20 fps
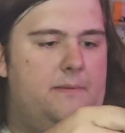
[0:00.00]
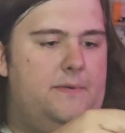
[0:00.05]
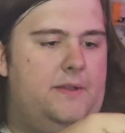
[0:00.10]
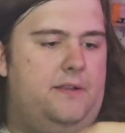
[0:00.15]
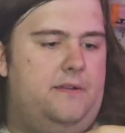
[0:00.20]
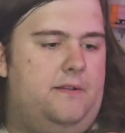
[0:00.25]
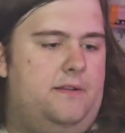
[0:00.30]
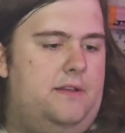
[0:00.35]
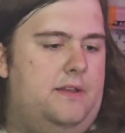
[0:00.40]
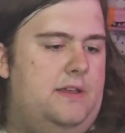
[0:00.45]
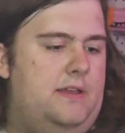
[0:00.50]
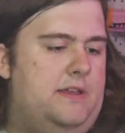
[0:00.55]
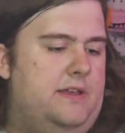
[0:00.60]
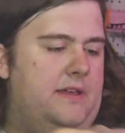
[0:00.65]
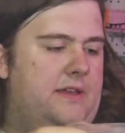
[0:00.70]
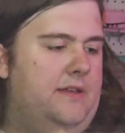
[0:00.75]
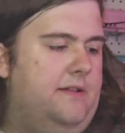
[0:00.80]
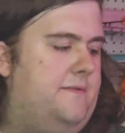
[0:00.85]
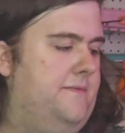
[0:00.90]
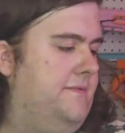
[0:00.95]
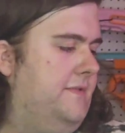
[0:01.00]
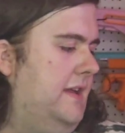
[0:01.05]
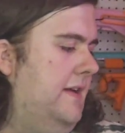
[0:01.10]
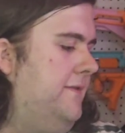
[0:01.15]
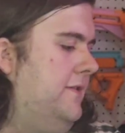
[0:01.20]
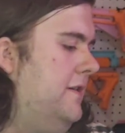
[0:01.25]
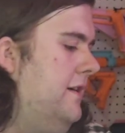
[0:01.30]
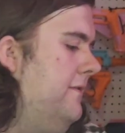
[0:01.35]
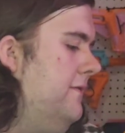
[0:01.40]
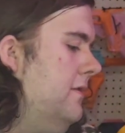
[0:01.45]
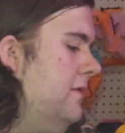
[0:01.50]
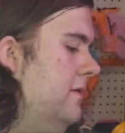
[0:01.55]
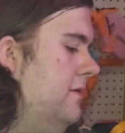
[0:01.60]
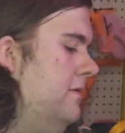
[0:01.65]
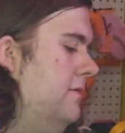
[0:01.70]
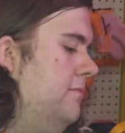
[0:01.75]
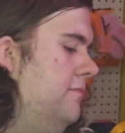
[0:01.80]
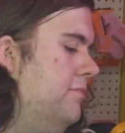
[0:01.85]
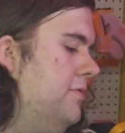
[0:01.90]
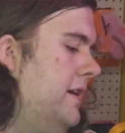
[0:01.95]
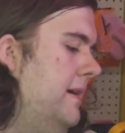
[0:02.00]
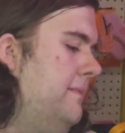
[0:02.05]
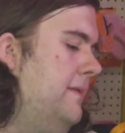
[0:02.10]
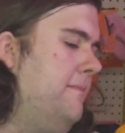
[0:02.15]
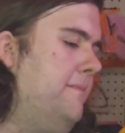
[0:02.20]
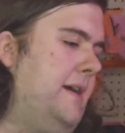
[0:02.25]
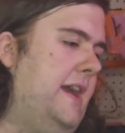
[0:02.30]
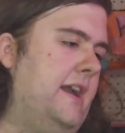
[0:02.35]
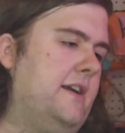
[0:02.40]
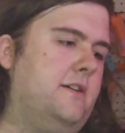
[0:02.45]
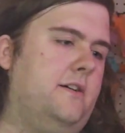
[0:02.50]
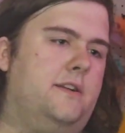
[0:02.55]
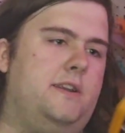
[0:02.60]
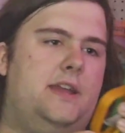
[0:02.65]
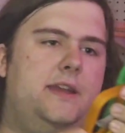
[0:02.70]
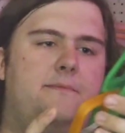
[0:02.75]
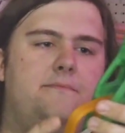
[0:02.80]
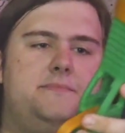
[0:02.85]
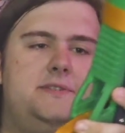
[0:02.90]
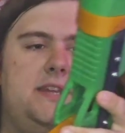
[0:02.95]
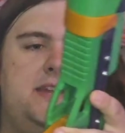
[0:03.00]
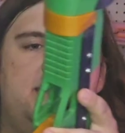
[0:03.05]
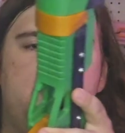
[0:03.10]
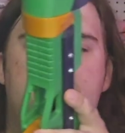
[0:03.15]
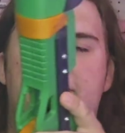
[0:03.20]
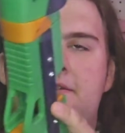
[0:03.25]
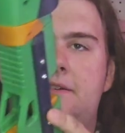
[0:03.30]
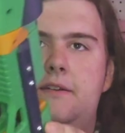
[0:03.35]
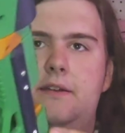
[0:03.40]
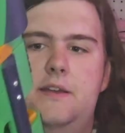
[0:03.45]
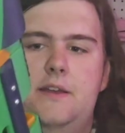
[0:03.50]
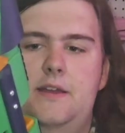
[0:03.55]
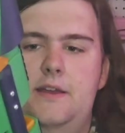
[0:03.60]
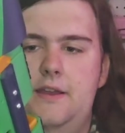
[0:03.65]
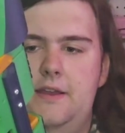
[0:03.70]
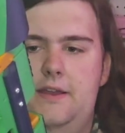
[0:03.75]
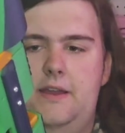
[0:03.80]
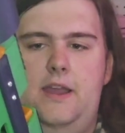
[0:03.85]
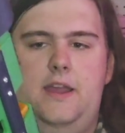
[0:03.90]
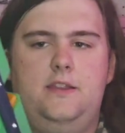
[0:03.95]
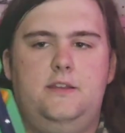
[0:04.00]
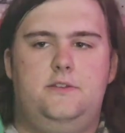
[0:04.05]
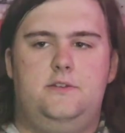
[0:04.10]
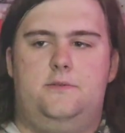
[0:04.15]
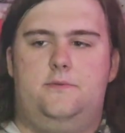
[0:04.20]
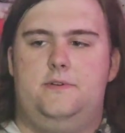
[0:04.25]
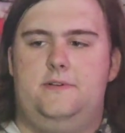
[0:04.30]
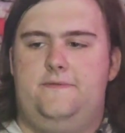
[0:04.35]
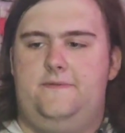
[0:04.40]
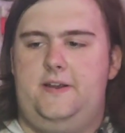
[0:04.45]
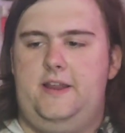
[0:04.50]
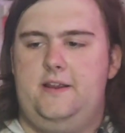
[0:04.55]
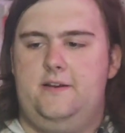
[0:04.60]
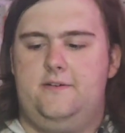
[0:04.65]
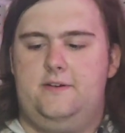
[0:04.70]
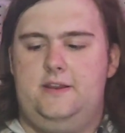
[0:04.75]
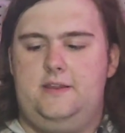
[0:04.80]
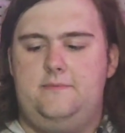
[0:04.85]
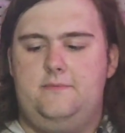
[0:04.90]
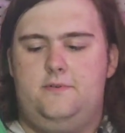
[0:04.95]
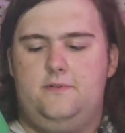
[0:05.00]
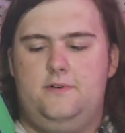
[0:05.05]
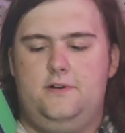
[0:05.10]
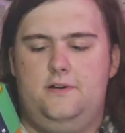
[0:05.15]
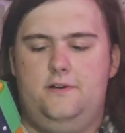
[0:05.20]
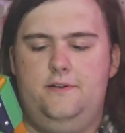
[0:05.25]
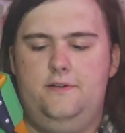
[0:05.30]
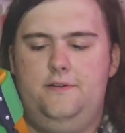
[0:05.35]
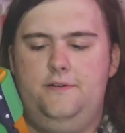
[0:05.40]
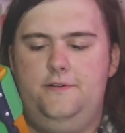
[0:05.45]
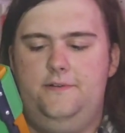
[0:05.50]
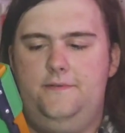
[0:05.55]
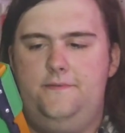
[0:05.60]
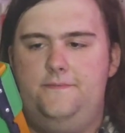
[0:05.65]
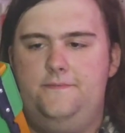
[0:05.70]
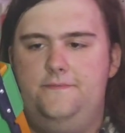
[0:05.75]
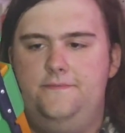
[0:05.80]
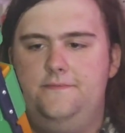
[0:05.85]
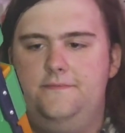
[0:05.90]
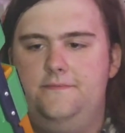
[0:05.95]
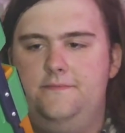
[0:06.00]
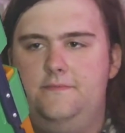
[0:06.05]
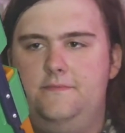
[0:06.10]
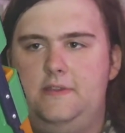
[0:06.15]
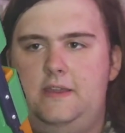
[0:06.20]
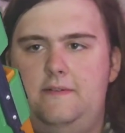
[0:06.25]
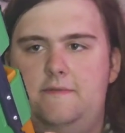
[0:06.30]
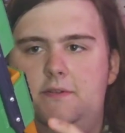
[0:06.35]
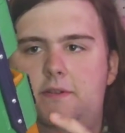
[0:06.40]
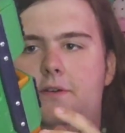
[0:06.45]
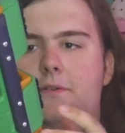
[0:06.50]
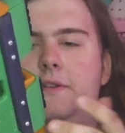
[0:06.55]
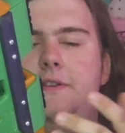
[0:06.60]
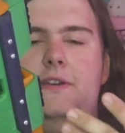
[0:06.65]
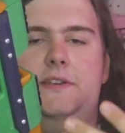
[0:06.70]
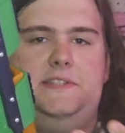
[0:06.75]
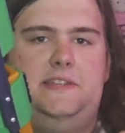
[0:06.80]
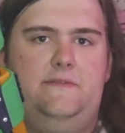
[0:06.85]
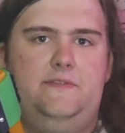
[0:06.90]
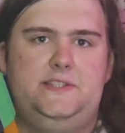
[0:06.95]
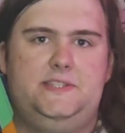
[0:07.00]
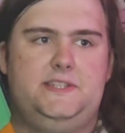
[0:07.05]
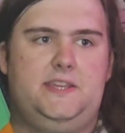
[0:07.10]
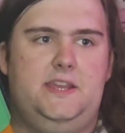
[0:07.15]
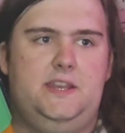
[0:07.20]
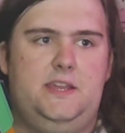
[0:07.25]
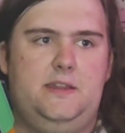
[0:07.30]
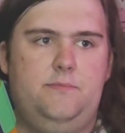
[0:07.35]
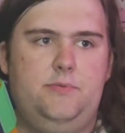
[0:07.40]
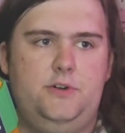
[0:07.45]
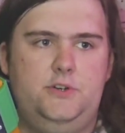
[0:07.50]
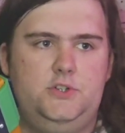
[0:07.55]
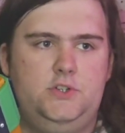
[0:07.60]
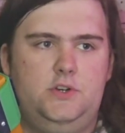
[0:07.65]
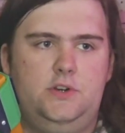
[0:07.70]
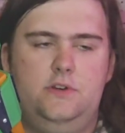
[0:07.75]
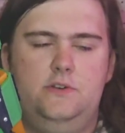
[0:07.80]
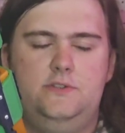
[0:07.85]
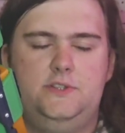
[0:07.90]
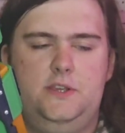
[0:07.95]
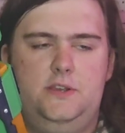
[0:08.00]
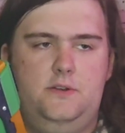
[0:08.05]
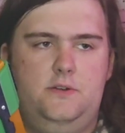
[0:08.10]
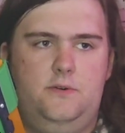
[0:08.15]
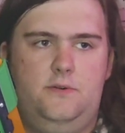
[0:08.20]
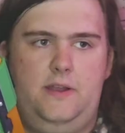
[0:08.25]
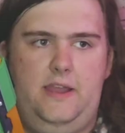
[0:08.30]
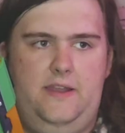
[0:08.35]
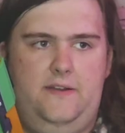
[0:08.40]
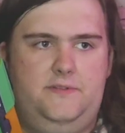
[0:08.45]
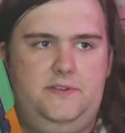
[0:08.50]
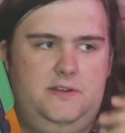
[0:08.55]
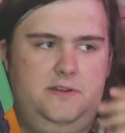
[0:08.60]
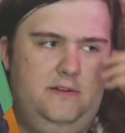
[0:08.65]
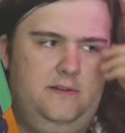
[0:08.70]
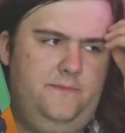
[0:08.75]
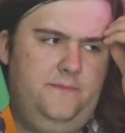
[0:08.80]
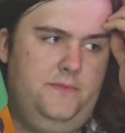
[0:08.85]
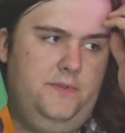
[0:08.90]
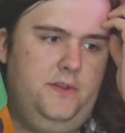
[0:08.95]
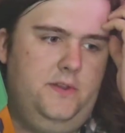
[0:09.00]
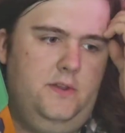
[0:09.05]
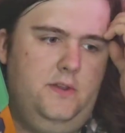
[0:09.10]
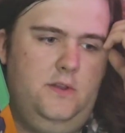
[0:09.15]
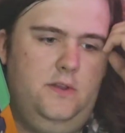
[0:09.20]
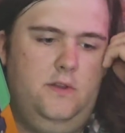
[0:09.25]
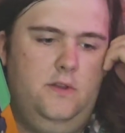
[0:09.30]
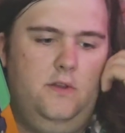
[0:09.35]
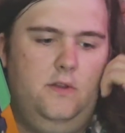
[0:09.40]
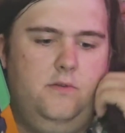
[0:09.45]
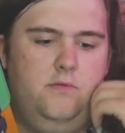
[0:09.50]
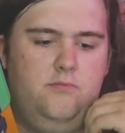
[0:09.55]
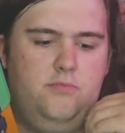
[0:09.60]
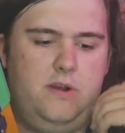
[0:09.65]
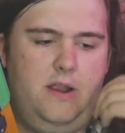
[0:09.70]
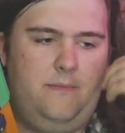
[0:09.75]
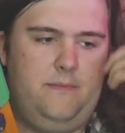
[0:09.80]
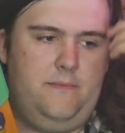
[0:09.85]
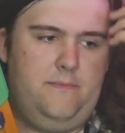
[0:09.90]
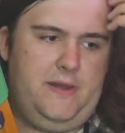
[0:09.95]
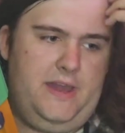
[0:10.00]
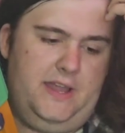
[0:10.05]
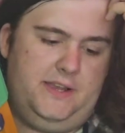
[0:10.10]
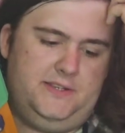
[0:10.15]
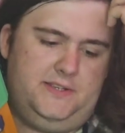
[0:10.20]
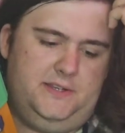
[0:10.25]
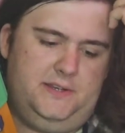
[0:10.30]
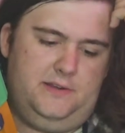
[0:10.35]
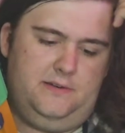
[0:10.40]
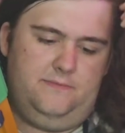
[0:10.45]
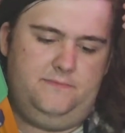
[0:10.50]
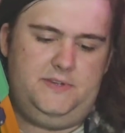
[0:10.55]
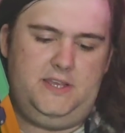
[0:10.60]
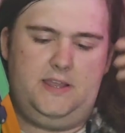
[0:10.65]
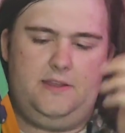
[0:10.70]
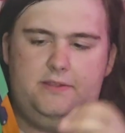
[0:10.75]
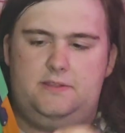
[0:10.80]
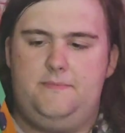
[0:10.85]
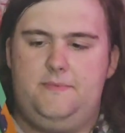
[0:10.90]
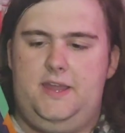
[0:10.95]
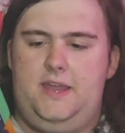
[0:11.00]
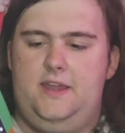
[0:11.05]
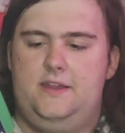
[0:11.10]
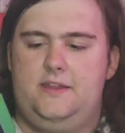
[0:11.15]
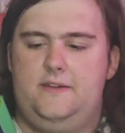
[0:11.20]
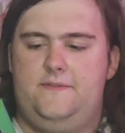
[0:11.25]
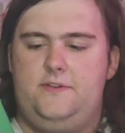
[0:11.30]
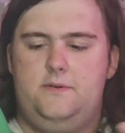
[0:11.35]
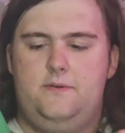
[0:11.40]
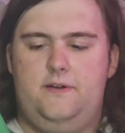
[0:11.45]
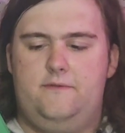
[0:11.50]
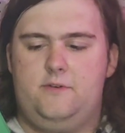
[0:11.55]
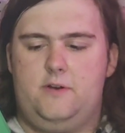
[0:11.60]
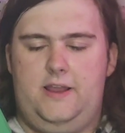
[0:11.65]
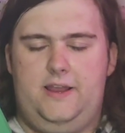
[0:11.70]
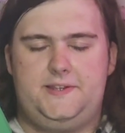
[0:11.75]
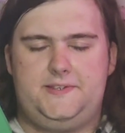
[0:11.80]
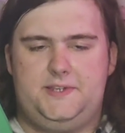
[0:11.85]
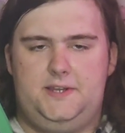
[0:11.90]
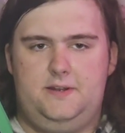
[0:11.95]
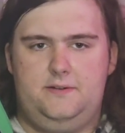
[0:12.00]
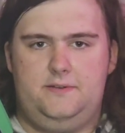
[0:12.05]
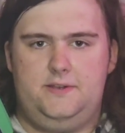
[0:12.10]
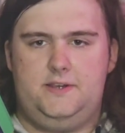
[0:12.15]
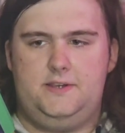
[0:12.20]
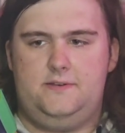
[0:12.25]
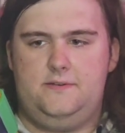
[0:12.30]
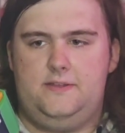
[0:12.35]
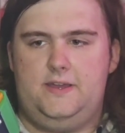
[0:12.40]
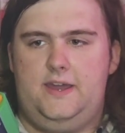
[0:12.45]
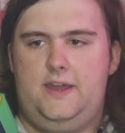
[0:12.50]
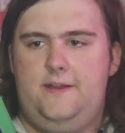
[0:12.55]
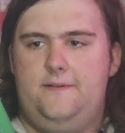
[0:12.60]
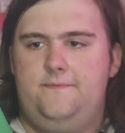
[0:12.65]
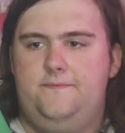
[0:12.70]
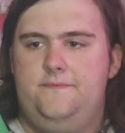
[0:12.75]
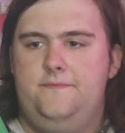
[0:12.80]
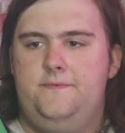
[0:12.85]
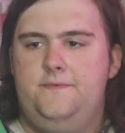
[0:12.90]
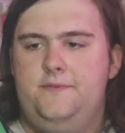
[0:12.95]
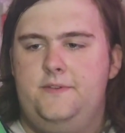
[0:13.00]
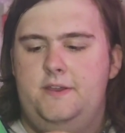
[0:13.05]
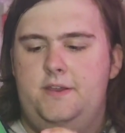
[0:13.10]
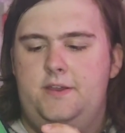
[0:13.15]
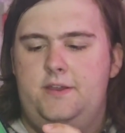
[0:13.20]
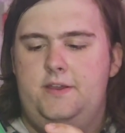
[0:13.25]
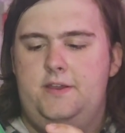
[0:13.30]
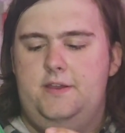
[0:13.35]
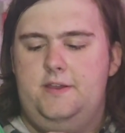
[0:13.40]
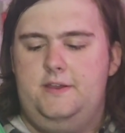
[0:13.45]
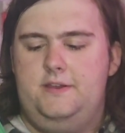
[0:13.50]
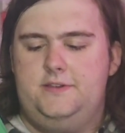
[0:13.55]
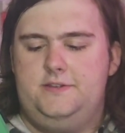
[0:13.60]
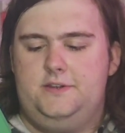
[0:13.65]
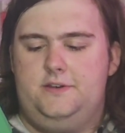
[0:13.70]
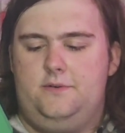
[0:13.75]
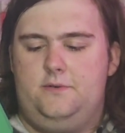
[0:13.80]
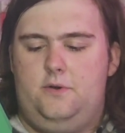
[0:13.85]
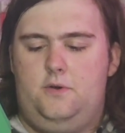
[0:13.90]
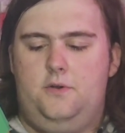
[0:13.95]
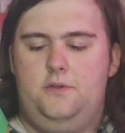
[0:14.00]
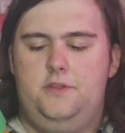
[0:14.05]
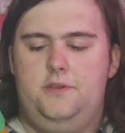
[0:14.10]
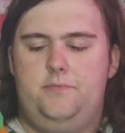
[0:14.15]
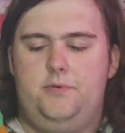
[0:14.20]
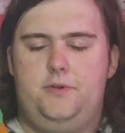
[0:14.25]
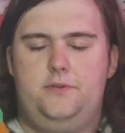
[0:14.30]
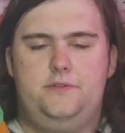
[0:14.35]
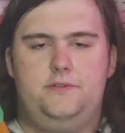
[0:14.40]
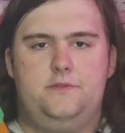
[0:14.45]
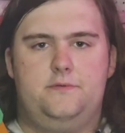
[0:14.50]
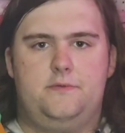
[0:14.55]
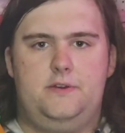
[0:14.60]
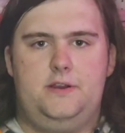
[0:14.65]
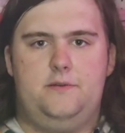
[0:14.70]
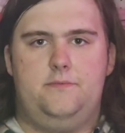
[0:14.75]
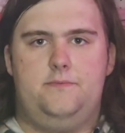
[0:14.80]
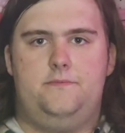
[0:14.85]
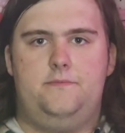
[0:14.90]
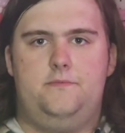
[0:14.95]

it. If you ever prime it back on empty, and you don't want to fire anymore, even though it does have a skinny pusher, so you don't have to prime it back to take out the mag. If you ever accidentally do that, so hold the bolt in the rear